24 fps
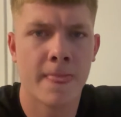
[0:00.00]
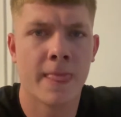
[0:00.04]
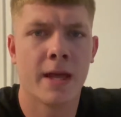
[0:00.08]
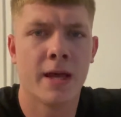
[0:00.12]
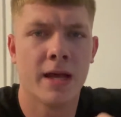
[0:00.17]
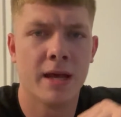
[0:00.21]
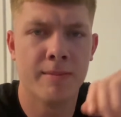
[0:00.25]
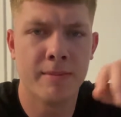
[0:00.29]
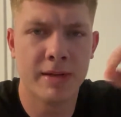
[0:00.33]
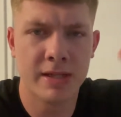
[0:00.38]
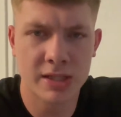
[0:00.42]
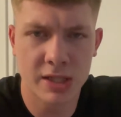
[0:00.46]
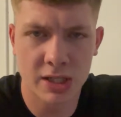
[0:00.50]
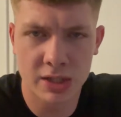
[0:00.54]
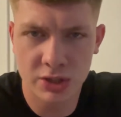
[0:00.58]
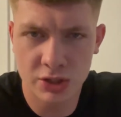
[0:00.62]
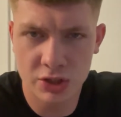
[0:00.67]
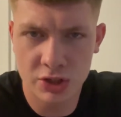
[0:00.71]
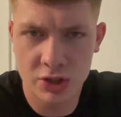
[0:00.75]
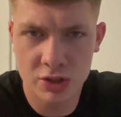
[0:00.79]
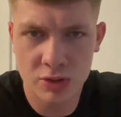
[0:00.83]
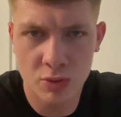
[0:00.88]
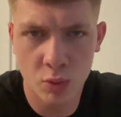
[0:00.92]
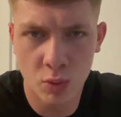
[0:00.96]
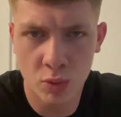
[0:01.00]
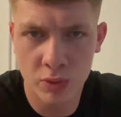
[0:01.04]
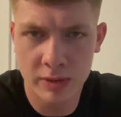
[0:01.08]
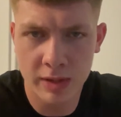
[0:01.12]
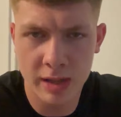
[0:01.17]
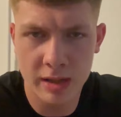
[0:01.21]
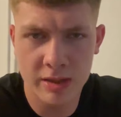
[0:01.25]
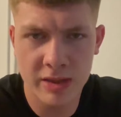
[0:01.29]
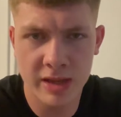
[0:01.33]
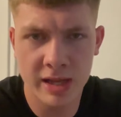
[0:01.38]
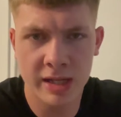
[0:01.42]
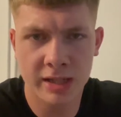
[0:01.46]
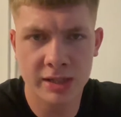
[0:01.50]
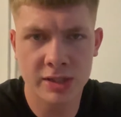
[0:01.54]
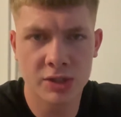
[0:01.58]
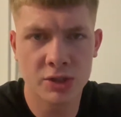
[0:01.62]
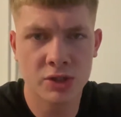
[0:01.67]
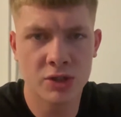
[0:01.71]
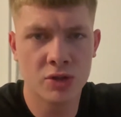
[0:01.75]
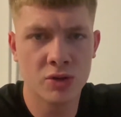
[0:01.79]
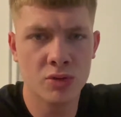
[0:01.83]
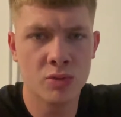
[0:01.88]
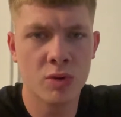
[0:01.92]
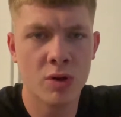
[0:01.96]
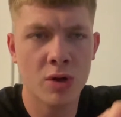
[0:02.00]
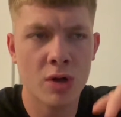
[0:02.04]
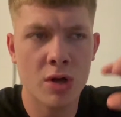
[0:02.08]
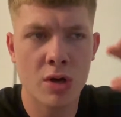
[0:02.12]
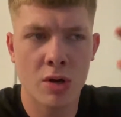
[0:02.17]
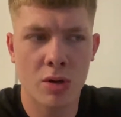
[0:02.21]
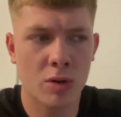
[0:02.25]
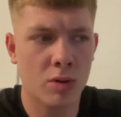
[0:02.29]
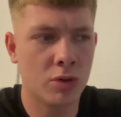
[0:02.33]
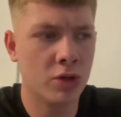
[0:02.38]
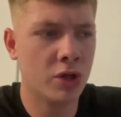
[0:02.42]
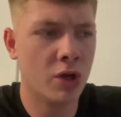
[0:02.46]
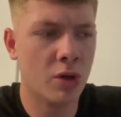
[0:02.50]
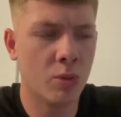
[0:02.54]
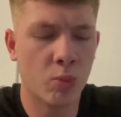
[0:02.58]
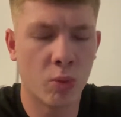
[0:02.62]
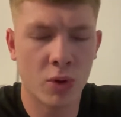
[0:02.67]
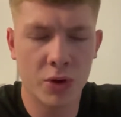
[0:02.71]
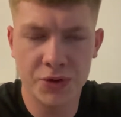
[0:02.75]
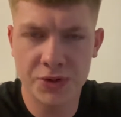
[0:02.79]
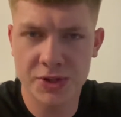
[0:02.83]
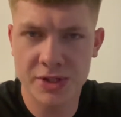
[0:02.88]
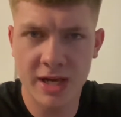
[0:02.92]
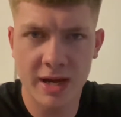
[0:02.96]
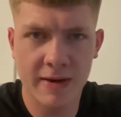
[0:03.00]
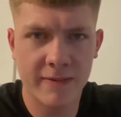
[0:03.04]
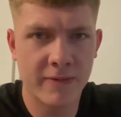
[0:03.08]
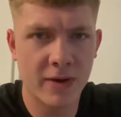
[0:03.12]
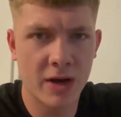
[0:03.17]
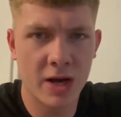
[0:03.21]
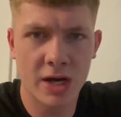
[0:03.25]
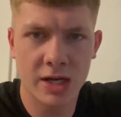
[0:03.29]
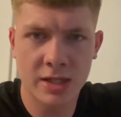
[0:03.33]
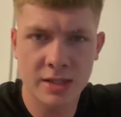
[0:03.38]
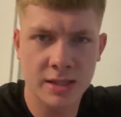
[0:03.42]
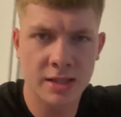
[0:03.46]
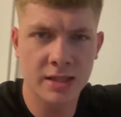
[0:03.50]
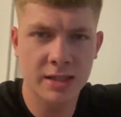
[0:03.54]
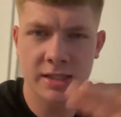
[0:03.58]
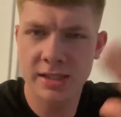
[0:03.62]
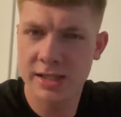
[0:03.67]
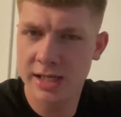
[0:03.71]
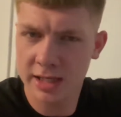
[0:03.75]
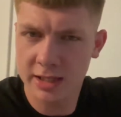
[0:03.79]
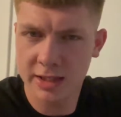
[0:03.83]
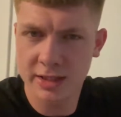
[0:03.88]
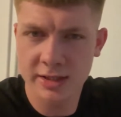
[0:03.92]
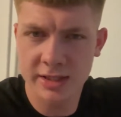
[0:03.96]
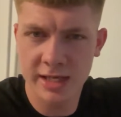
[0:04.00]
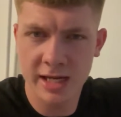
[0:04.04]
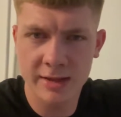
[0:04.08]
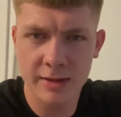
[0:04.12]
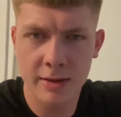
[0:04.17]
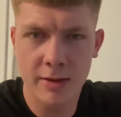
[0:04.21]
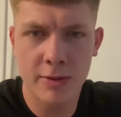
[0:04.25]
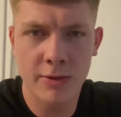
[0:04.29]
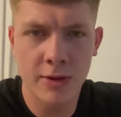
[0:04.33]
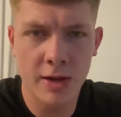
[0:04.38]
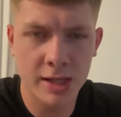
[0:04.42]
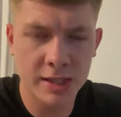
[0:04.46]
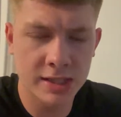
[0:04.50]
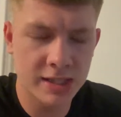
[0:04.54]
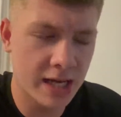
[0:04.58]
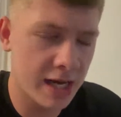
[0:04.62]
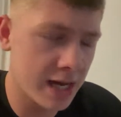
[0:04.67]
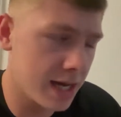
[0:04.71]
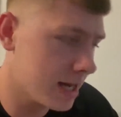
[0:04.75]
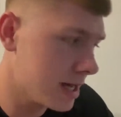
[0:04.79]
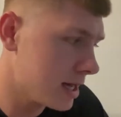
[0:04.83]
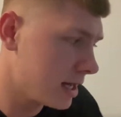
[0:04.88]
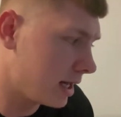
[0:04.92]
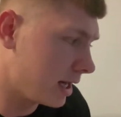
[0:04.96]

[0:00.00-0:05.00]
It means I can just coordinate things and do, you know, one set first and the second set and the third set.